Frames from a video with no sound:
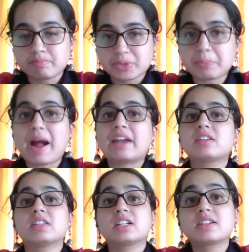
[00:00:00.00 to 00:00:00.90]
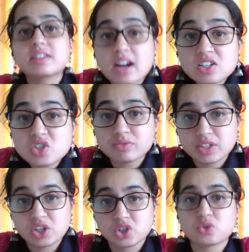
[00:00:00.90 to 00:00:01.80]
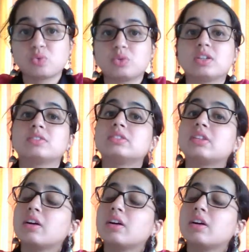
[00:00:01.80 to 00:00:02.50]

the matter, the crux of the issue, the